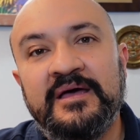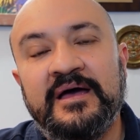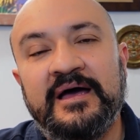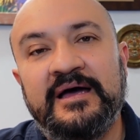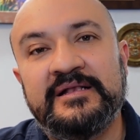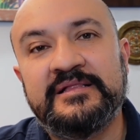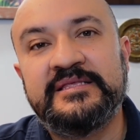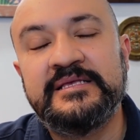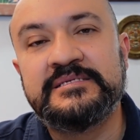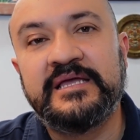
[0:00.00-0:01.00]
And
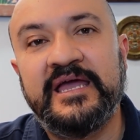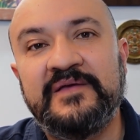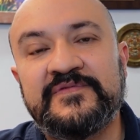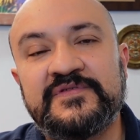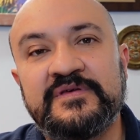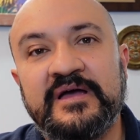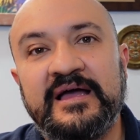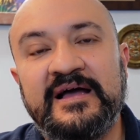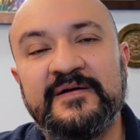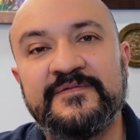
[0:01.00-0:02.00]
these caves
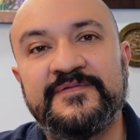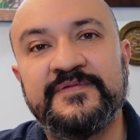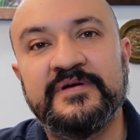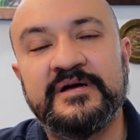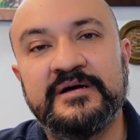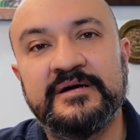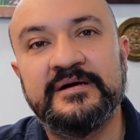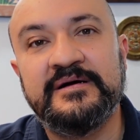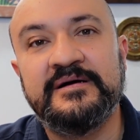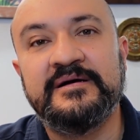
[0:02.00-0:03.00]
have
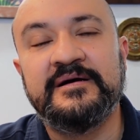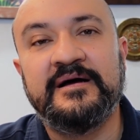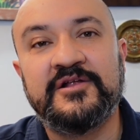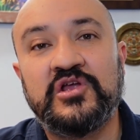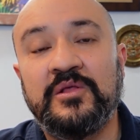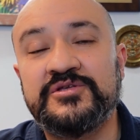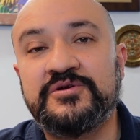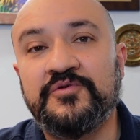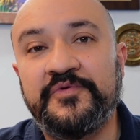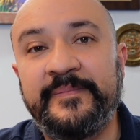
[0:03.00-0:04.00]

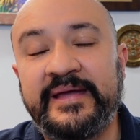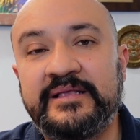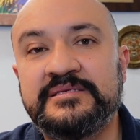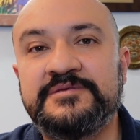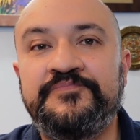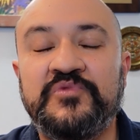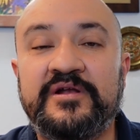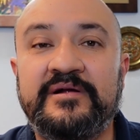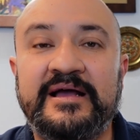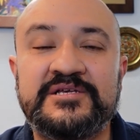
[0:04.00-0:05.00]
archaeological remains that
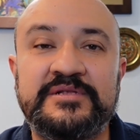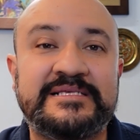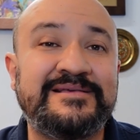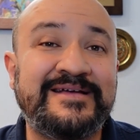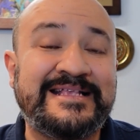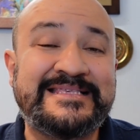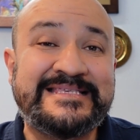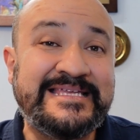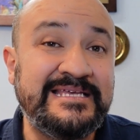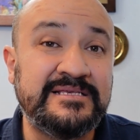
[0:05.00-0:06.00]
are actually sunken
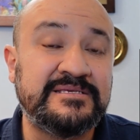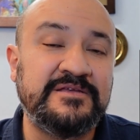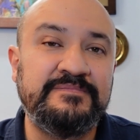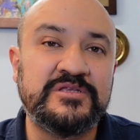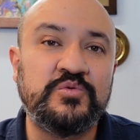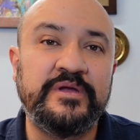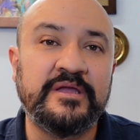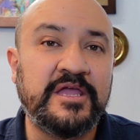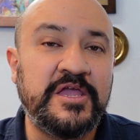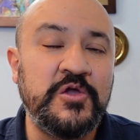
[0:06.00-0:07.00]
cities in
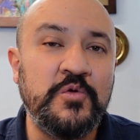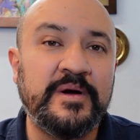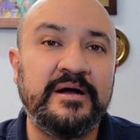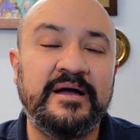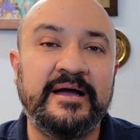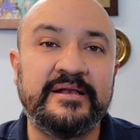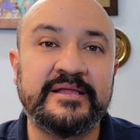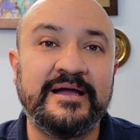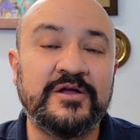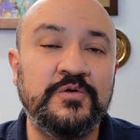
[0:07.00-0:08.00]
between Cuba
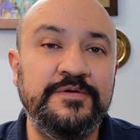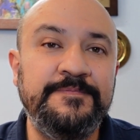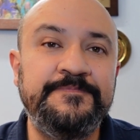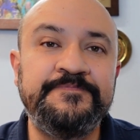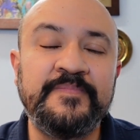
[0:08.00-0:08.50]
and Cancun.